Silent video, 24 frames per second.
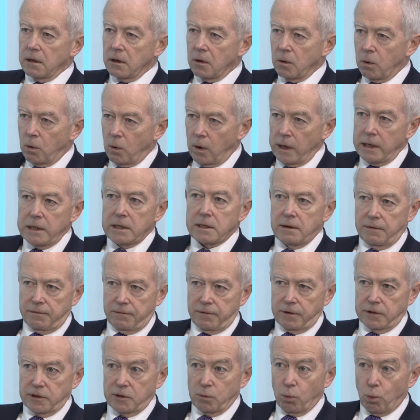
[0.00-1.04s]
quite
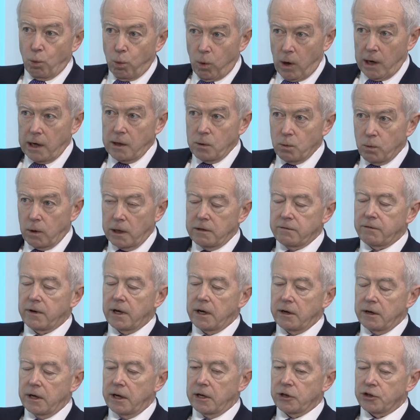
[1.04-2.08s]
different, wide
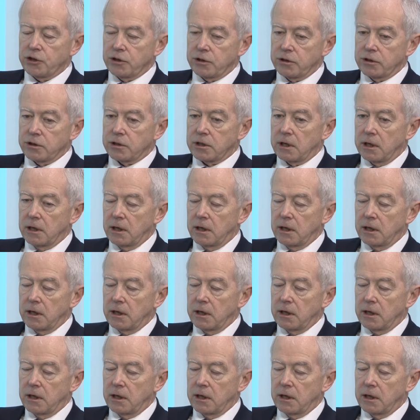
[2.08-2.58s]
variations